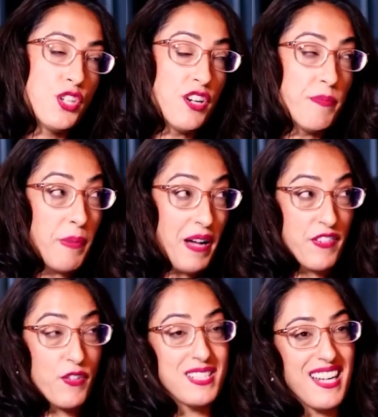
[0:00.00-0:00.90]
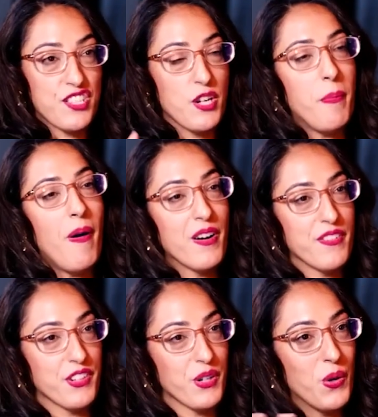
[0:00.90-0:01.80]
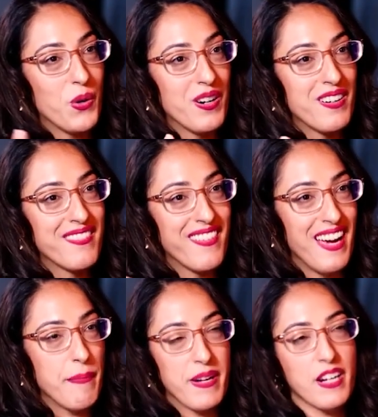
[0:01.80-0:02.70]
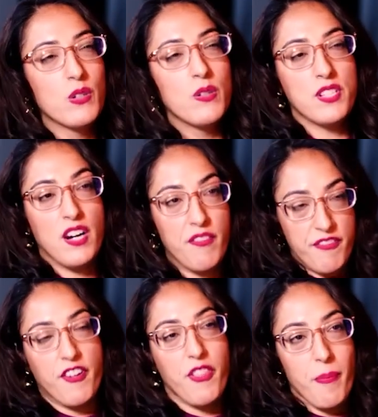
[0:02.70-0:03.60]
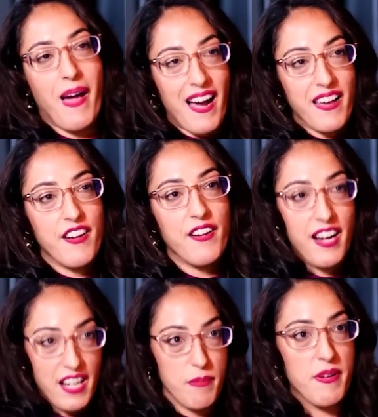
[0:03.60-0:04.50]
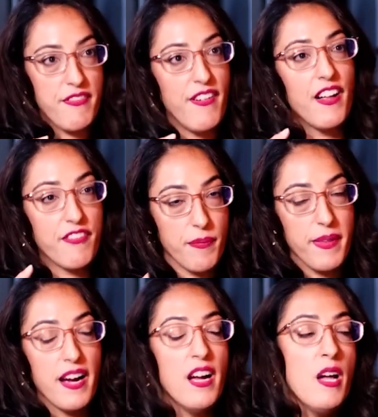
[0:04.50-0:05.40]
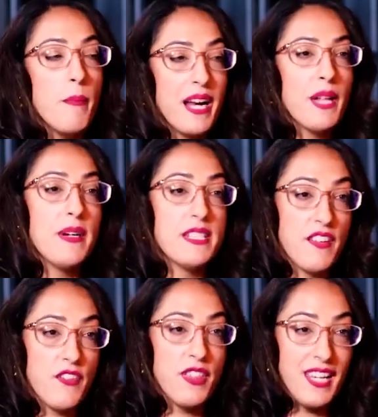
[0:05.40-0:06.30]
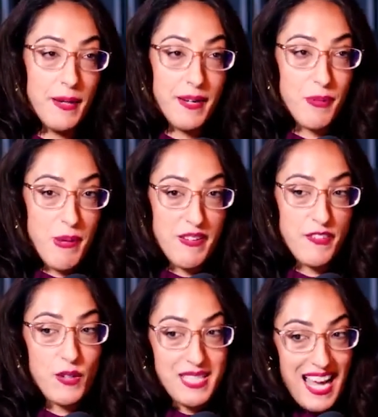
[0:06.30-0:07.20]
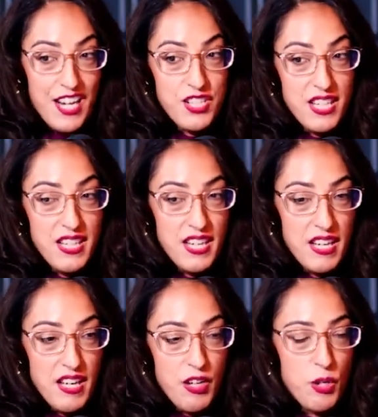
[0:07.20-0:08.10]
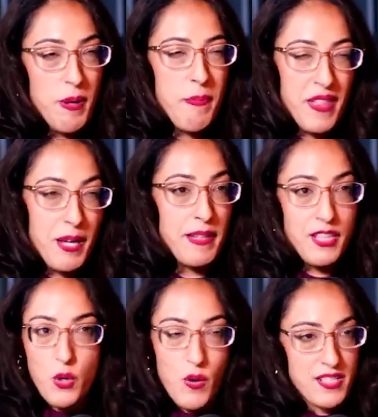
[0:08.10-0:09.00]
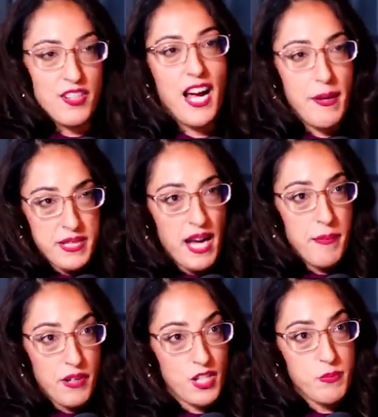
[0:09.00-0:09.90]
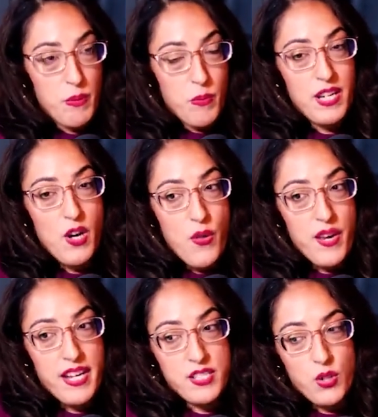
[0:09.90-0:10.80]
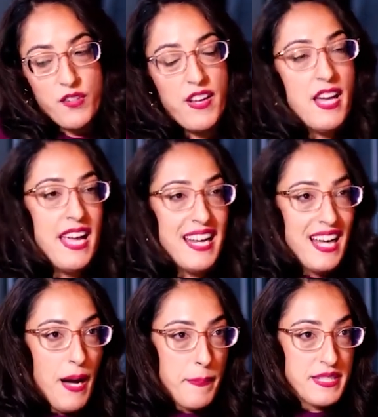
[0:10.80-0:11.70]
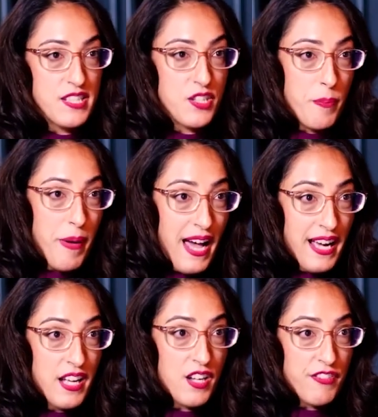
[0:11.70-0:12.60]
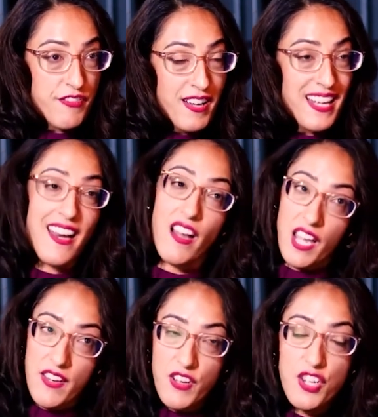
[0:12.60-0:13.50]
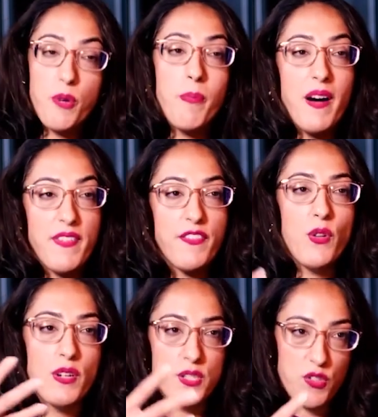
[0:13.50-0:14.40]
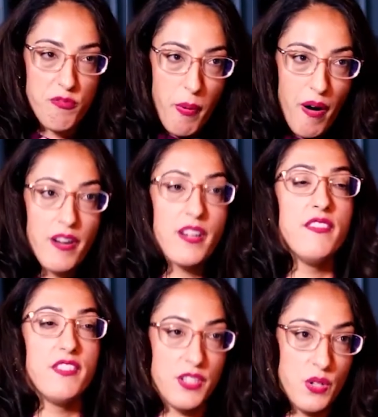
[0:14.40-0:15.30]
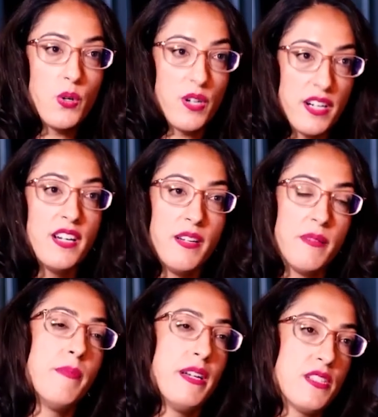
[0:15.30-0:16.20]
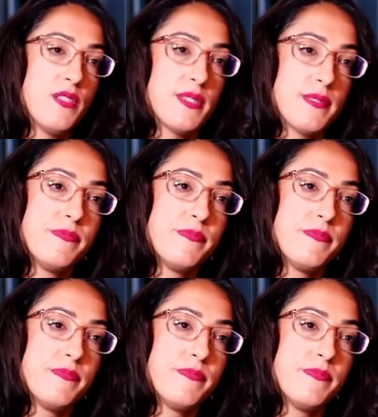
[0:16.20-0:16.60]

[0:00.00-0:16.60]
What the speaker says: your pelvic floor is actually a part of your core, right? But your glutes are further back. They're not going to be felt from there. But anyways, if you think about your pelvic floor, it's actually, people think about their core as their abdominals, but we know that it sort of encompasses your back, your front, and even your pelvic floor is sort of part of your core muscles.